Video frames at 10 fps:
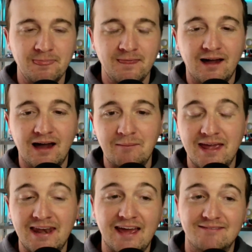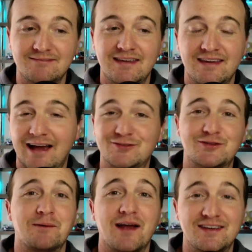and I was
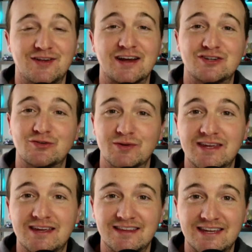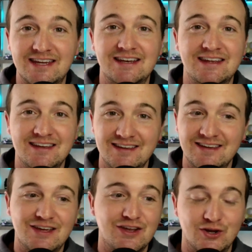surprised they're actually really clean,
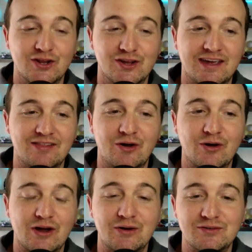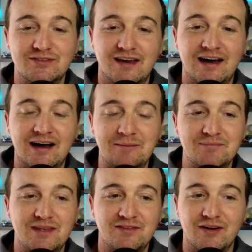good looking logos.
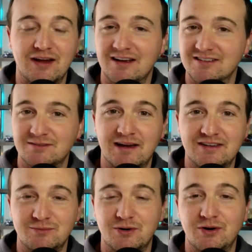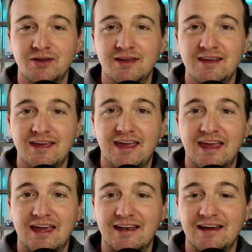It's very customizable.
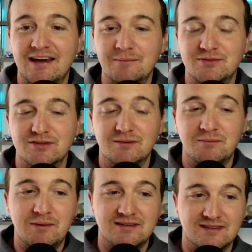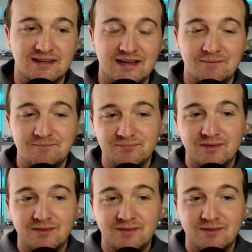And, so someone basically